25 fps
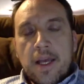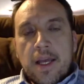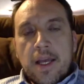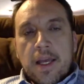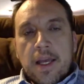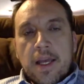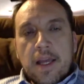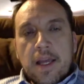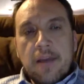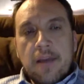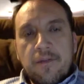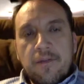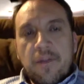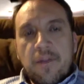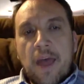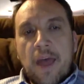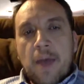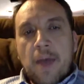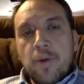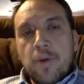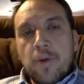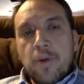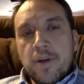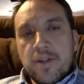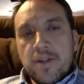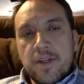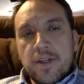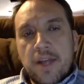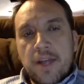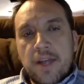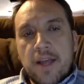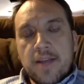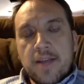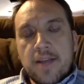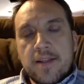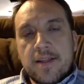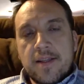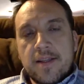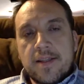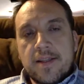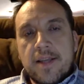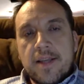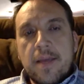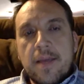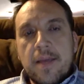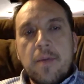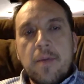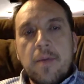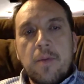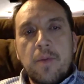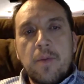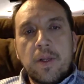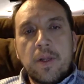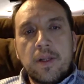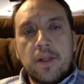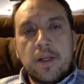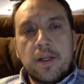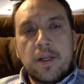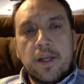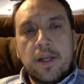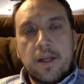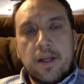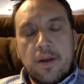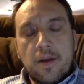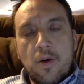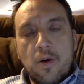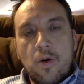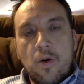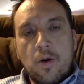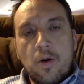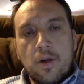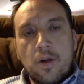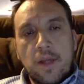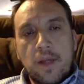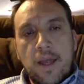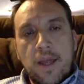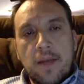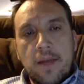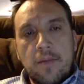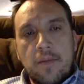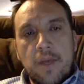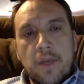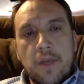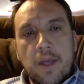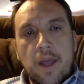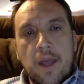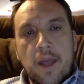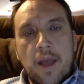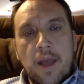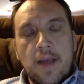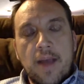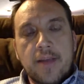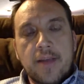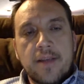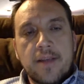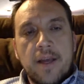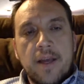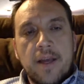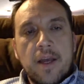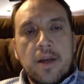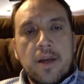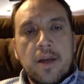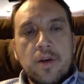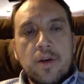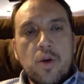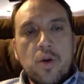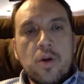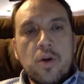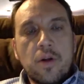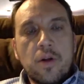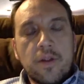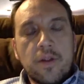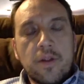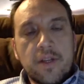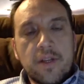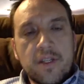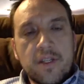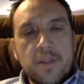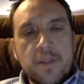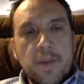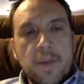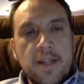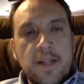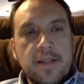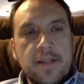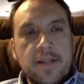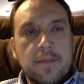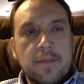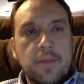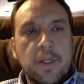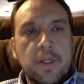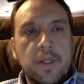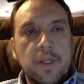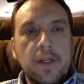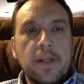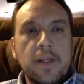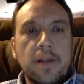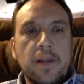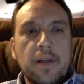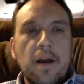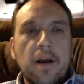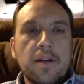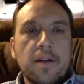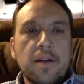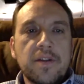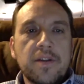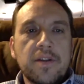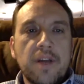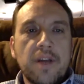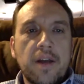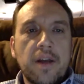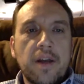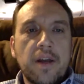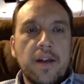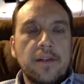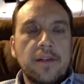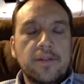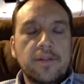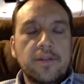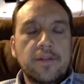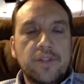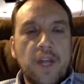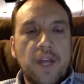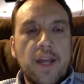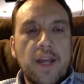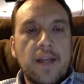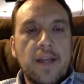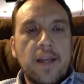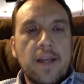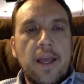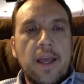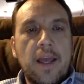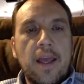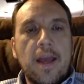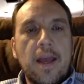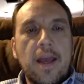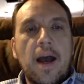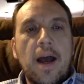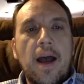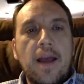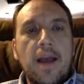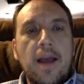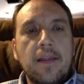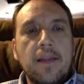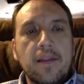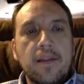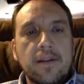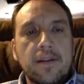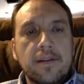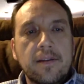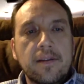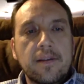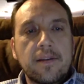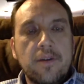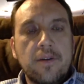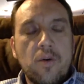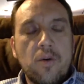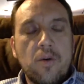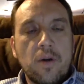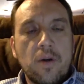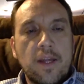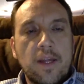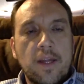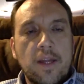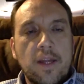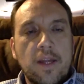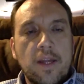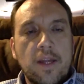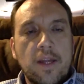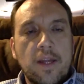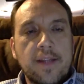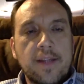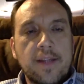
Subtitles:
If that person has the same ability to correlate me as Google that spends $1 billion on a giant AI that correlates,